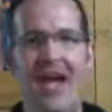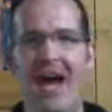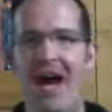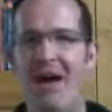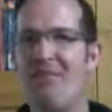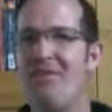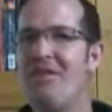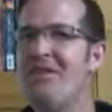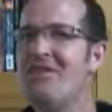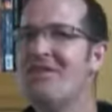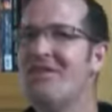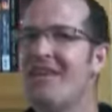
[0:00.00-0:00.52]
I
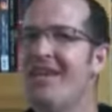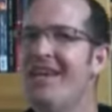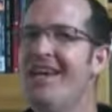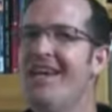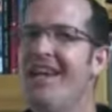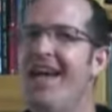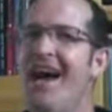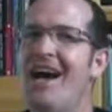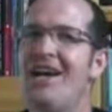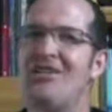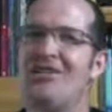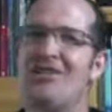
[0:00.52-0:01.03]
mean, this kid
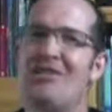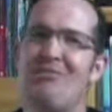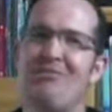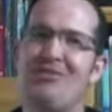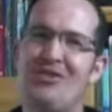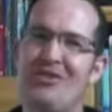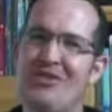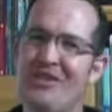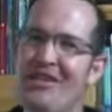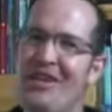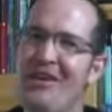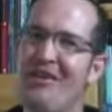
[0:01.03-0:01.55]
has some
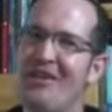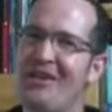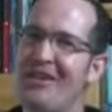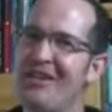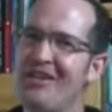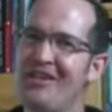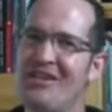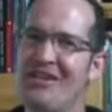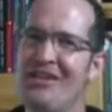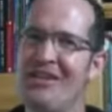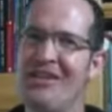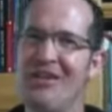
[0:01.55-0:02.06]
serious
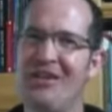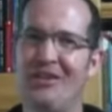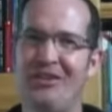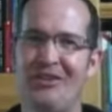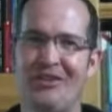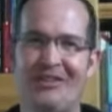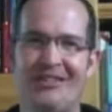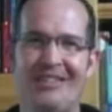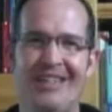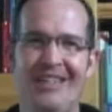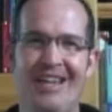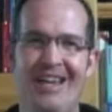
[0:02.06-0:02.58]

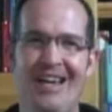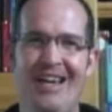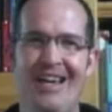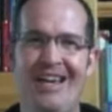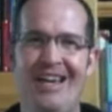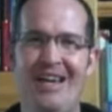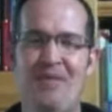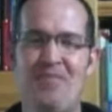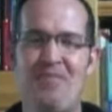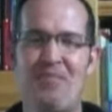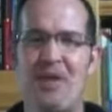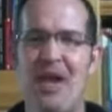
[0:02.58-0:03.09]
skills.
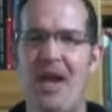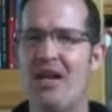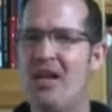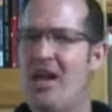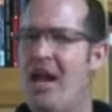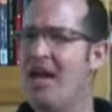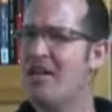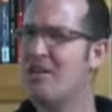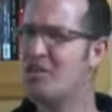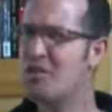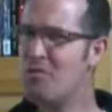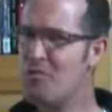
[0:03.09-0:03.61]

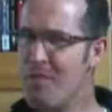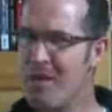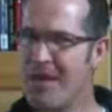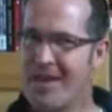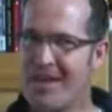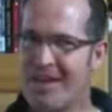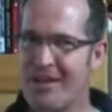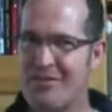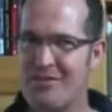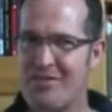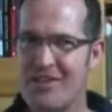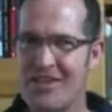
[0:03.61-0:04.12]
And
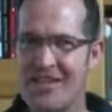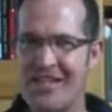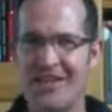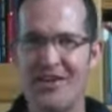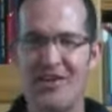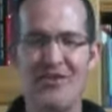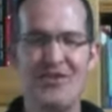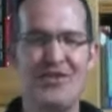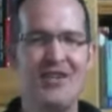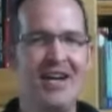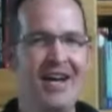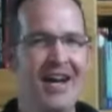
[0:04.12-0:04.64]
speaking of skills,